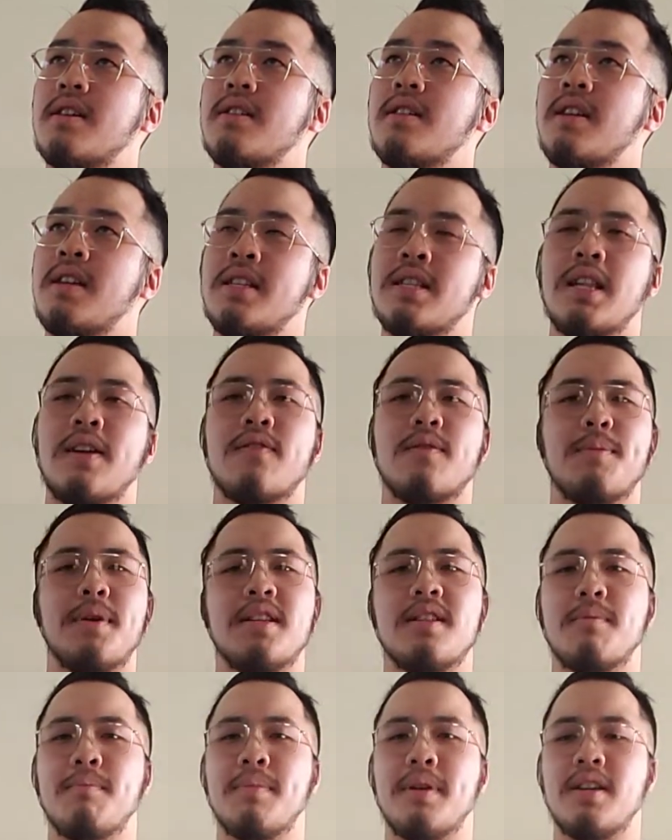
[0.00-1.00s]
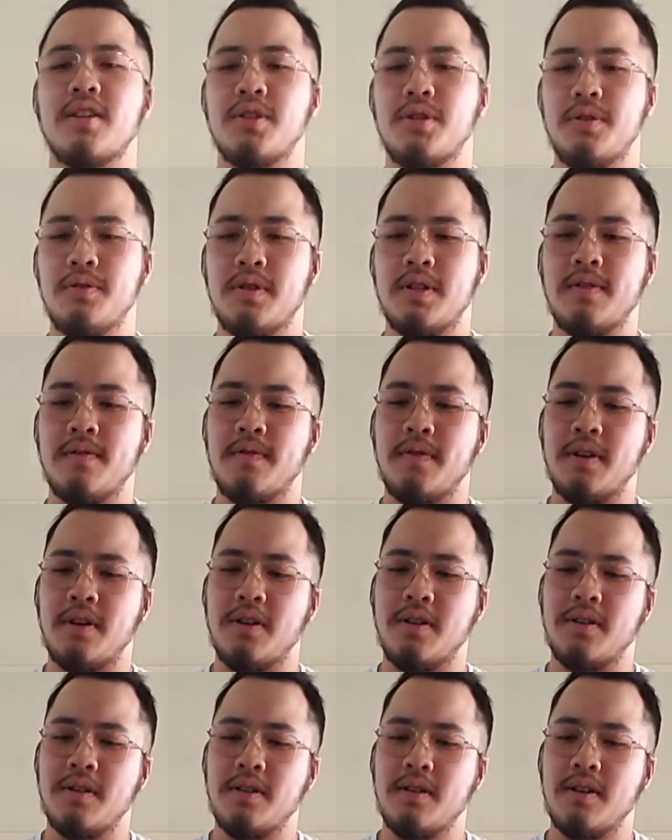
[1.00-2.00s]
He's left me some big shoes to
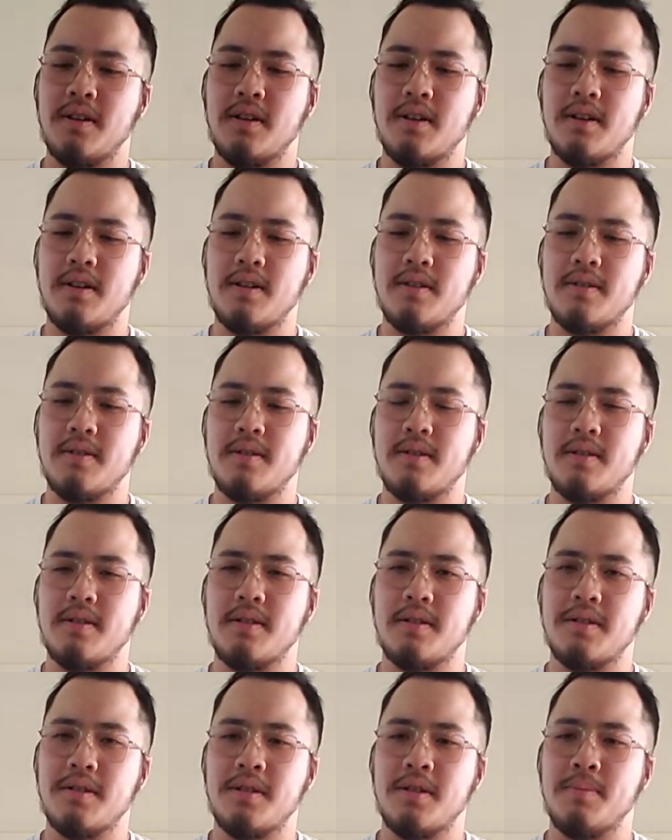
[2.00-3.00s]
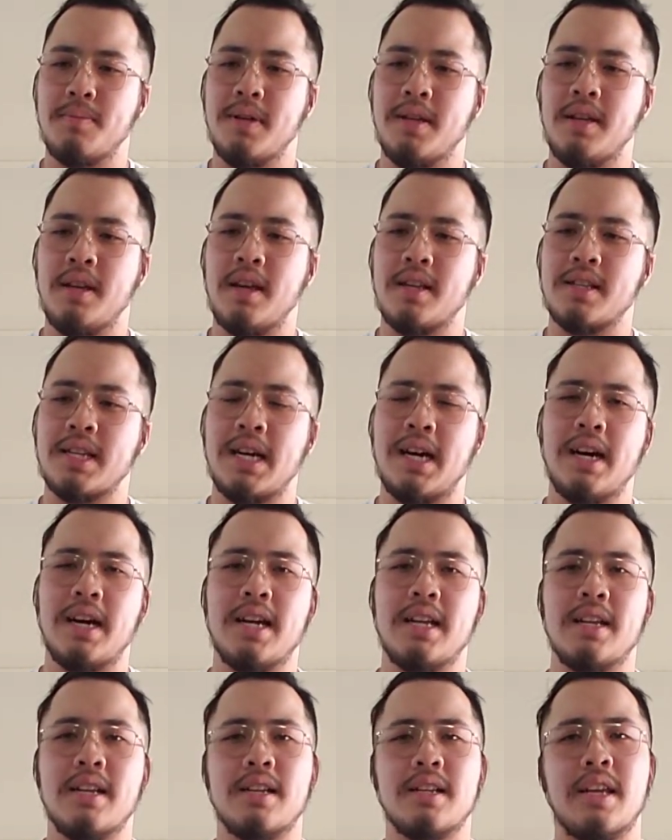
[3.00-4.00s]
fill, to be as
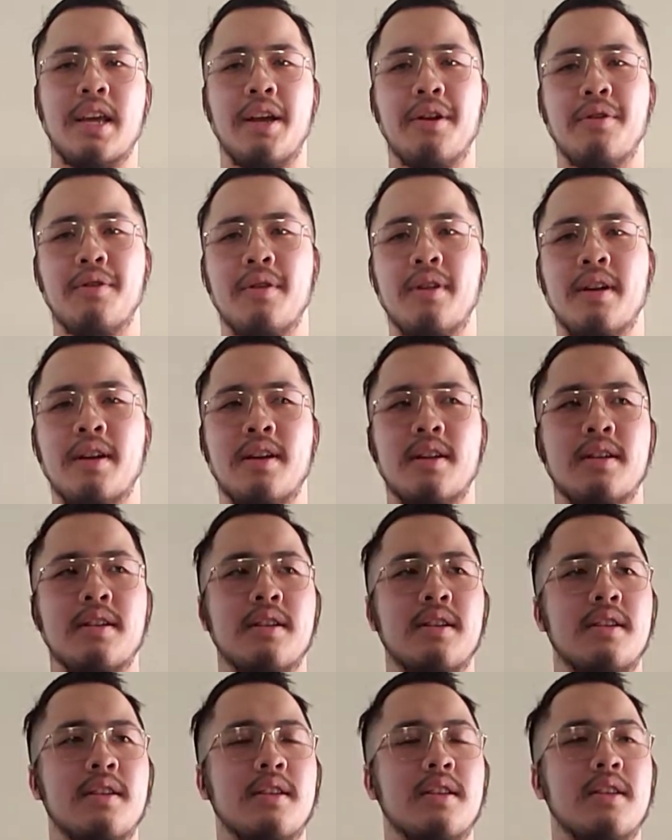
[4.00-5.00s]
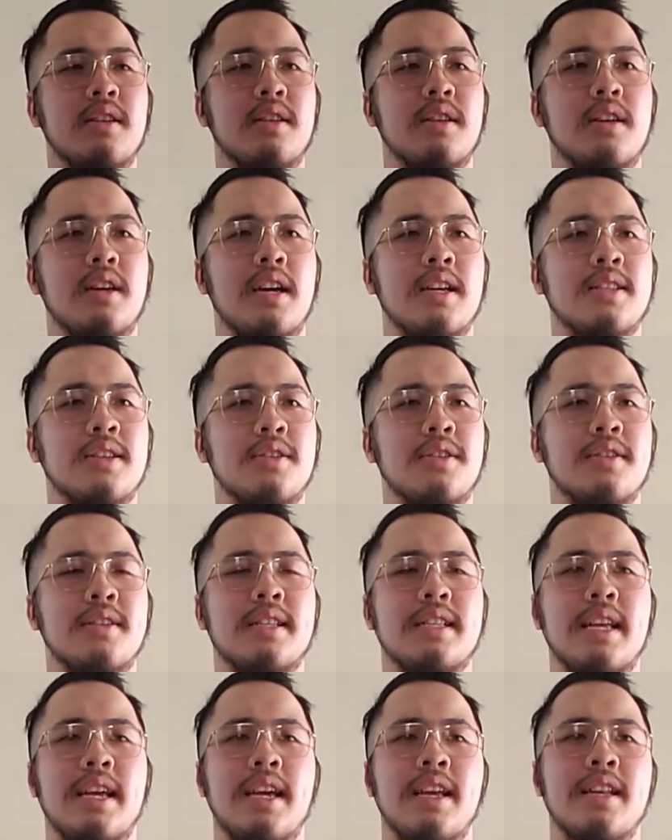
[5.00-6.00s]
kind and caring, as
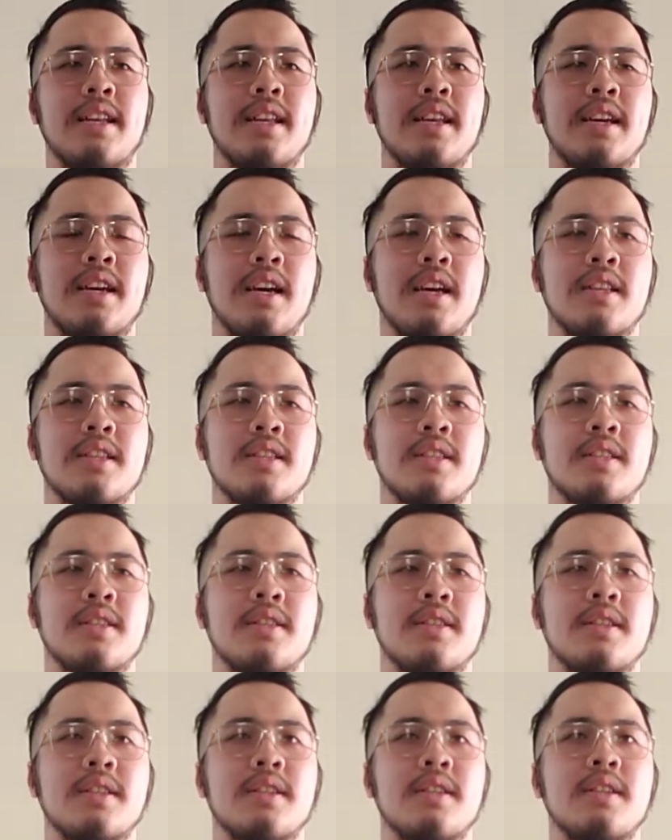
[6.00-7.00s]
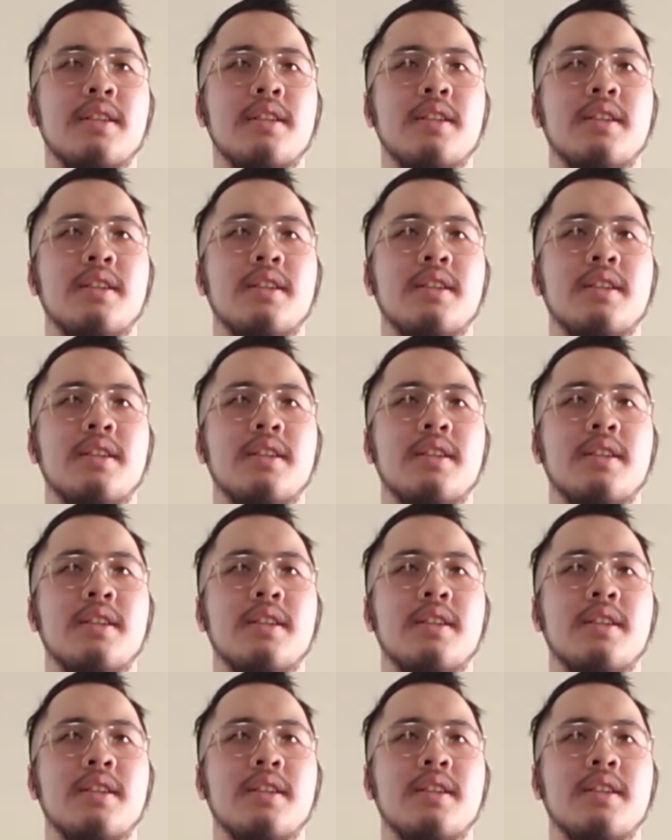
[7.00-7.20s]
understanding, as